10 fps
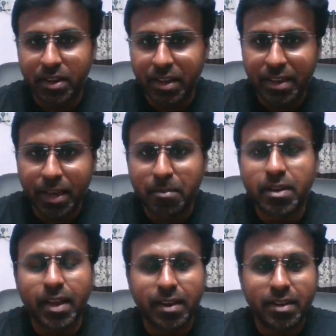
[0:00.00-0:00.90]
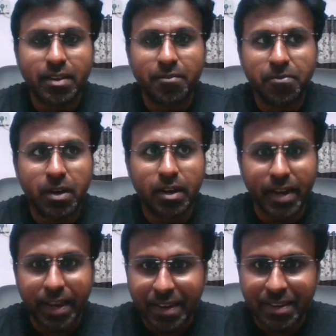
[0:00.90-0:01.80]
he came in
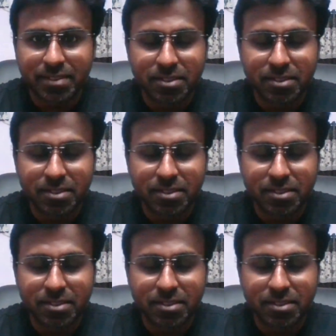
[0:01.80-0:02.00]
1990s,